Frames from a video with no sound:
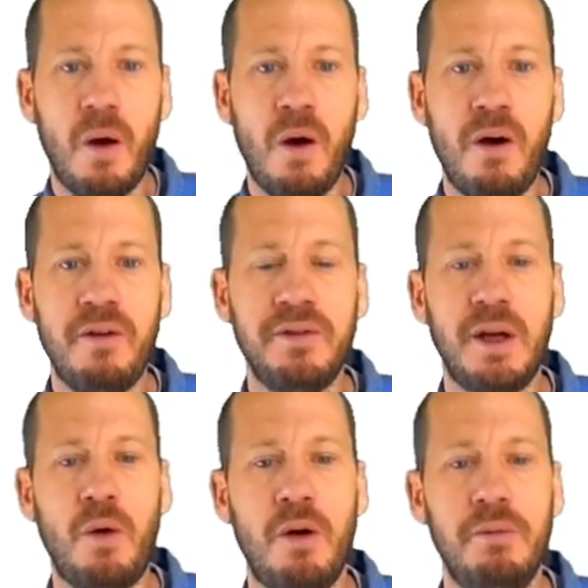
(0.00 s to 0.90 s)
of
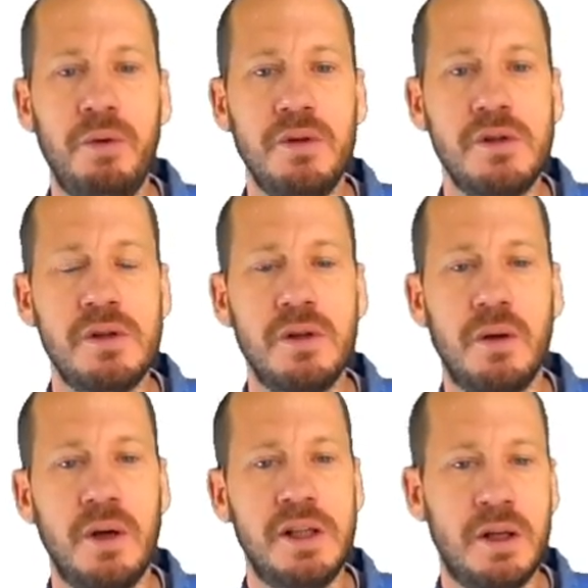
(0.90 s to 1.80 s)
the compost.
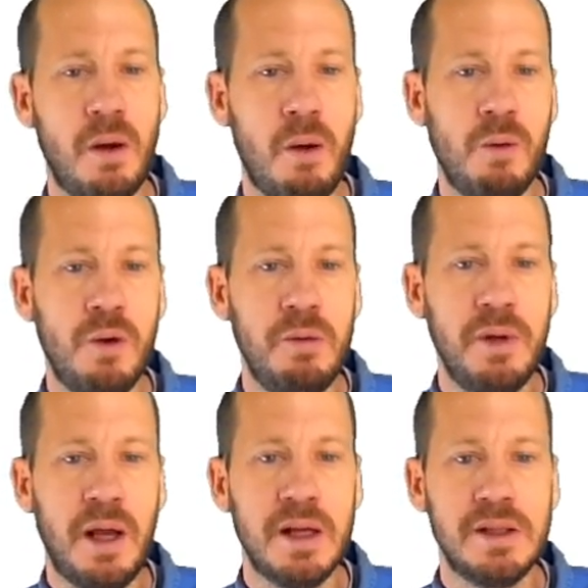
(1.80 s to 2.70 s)
It's lower
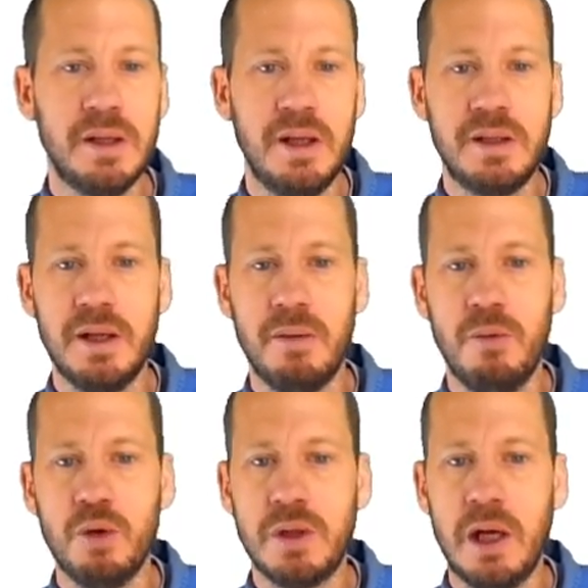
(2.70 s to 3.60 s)
because it's uh,
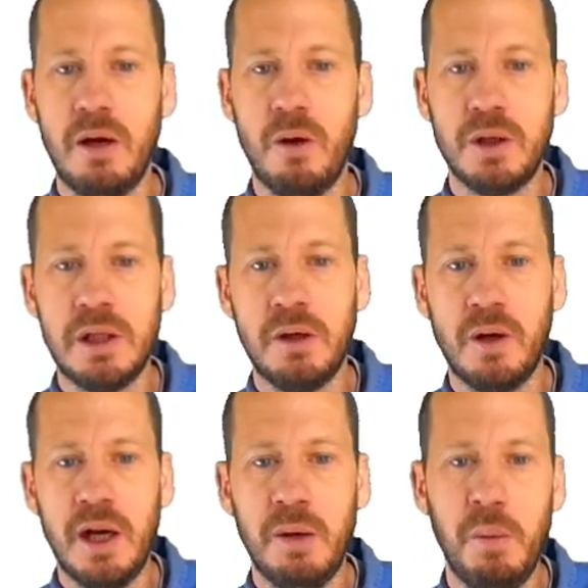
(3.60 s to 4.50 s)
mostly locked in the
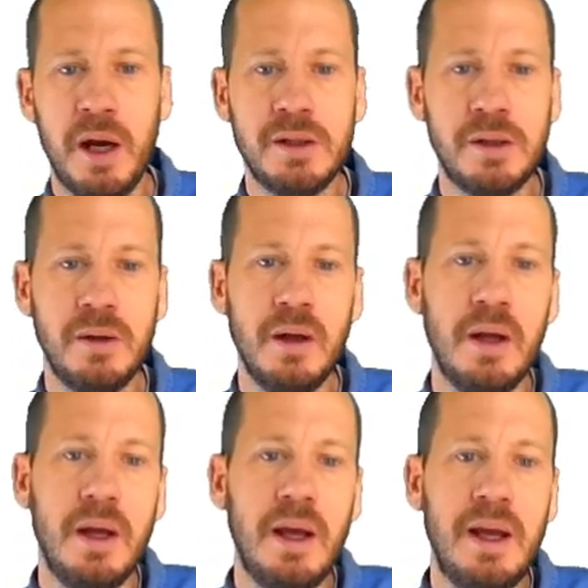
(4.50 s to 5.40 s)
organic matter.
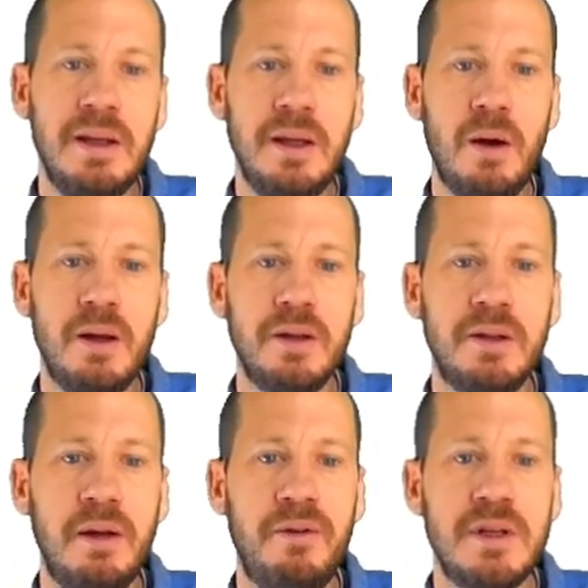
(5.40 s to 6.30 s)
And the other
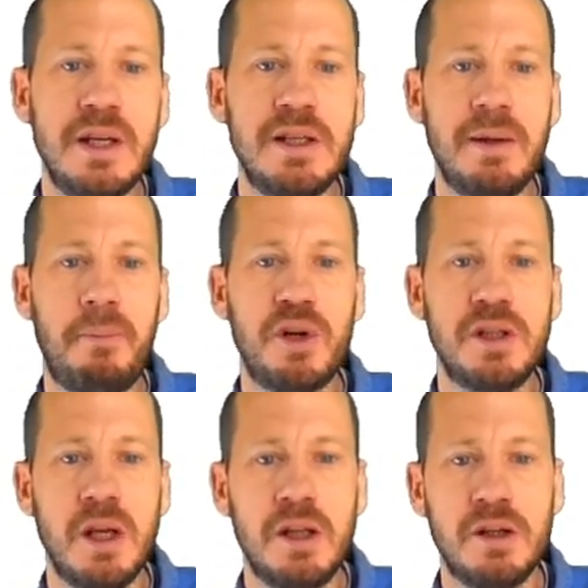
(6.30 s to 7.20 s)
difference is the
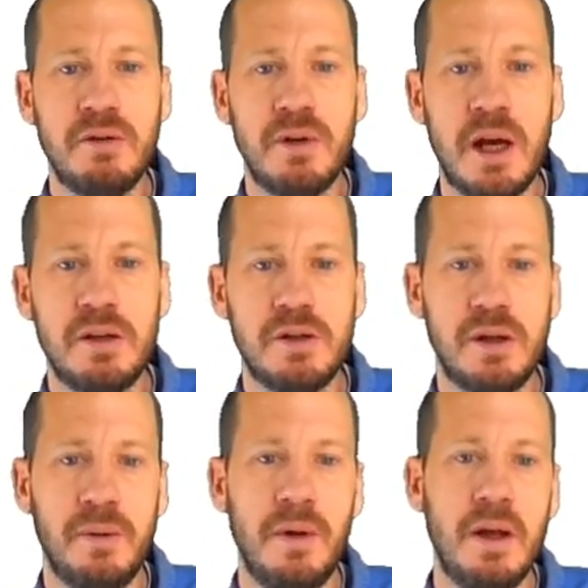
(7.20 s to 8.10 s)
percentage of
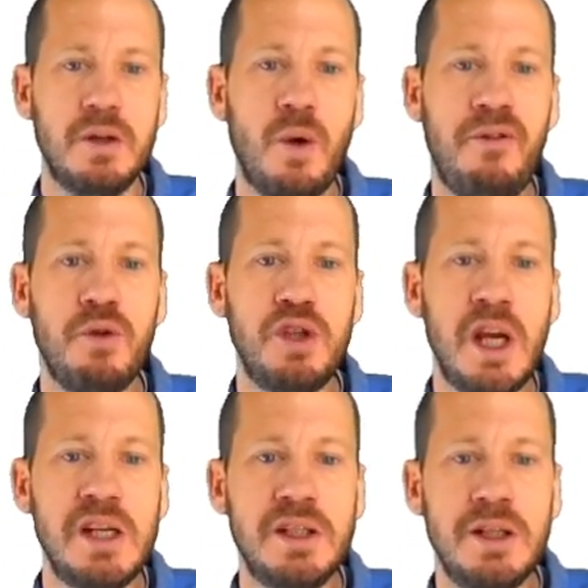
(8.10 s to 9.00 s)
nitrogen. So if you
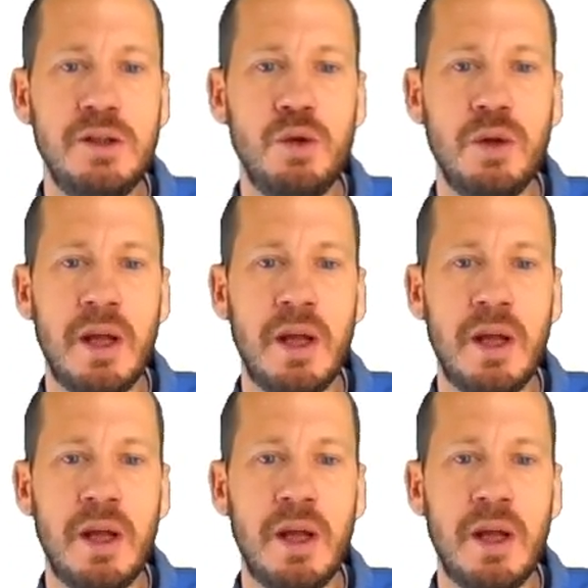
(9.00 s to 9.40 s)
change these two